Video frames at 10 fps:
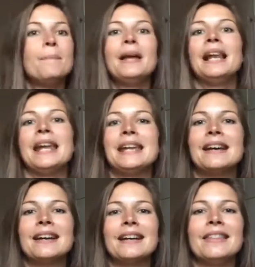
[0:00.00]

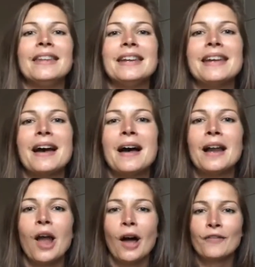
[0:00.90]
Billy the uh,
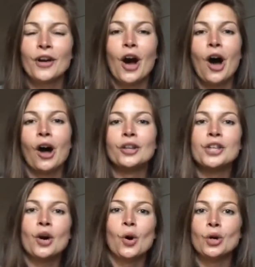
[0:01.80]
lifeguard
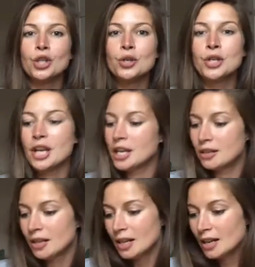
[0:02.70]
or you
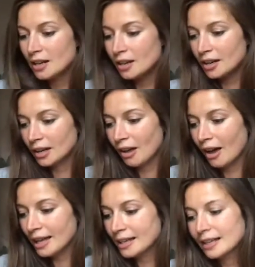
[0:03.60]
can look
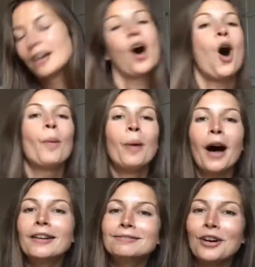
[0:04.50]
like
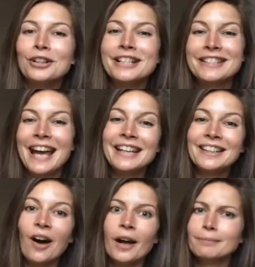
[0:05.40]
Hopper on his date
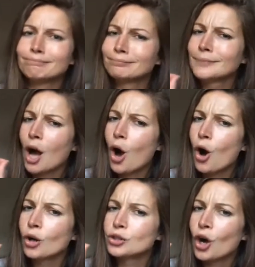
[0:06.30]
night
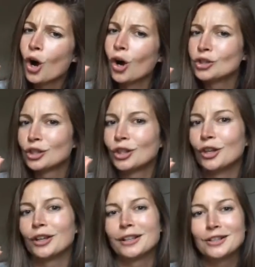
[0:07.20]
hot, hot
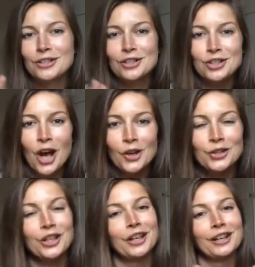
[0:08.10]
look. So
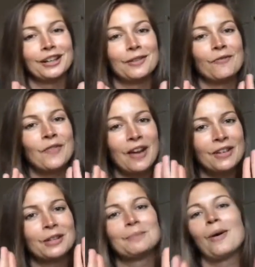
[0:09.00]
good. Very
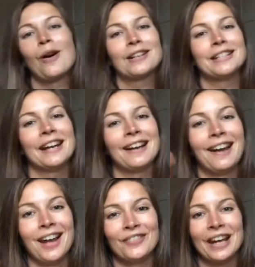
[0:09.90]
good marketing. I
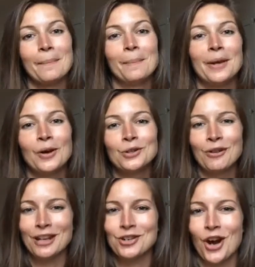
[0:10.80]
love it. Beyond
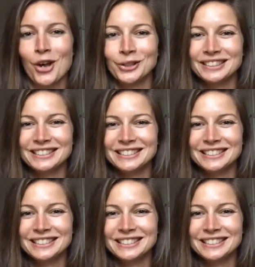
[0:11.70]
retro.